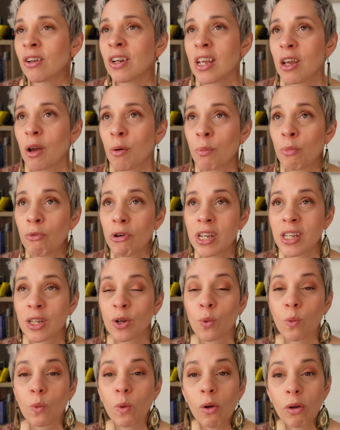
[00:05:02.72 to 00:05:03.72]
only a
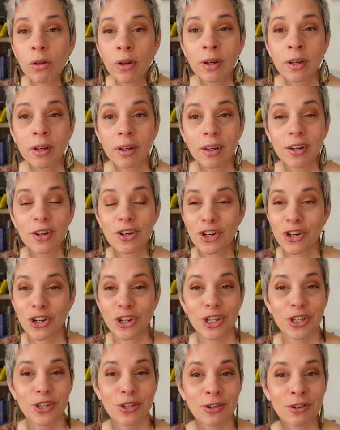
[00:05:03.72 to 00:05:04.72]
brisk walk,
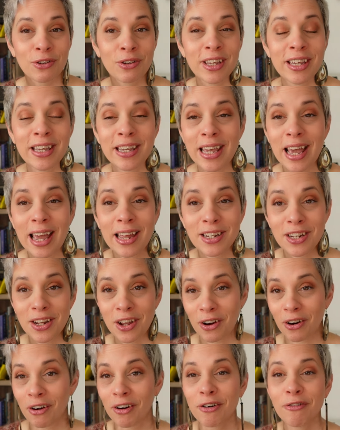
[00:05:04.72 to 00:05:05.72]
just to get
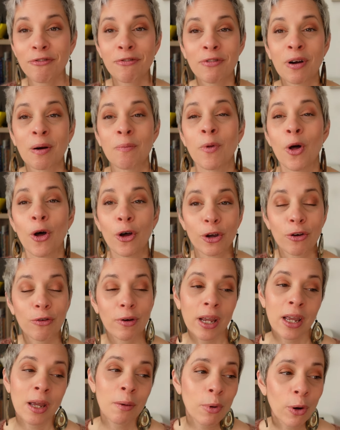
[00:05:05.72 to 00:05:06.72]
her from her
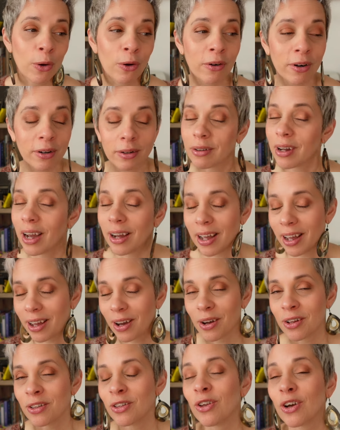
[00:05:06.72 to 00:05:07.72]
crib or
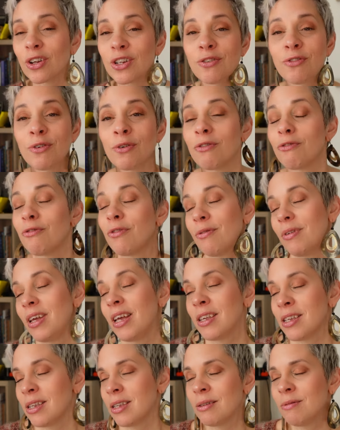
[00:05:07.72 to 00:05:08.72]
not for
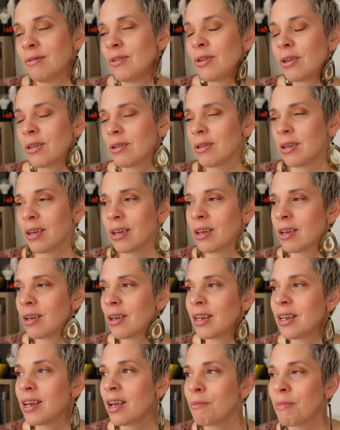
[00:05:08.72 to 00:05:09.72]
is not
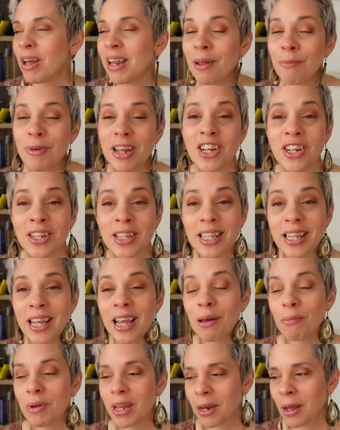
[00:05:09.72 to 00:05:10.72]
an
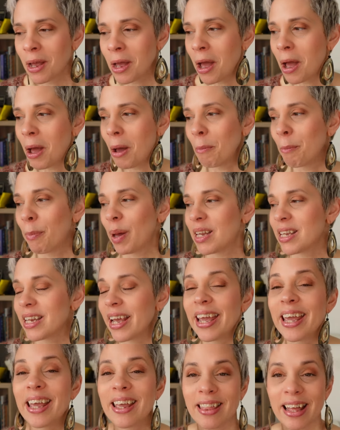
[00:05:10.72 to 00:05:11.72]
emergency, I mean, but
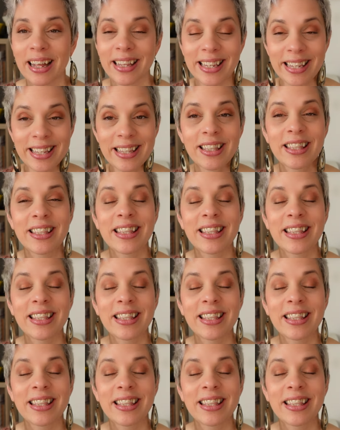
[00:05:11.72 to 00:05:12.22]
that's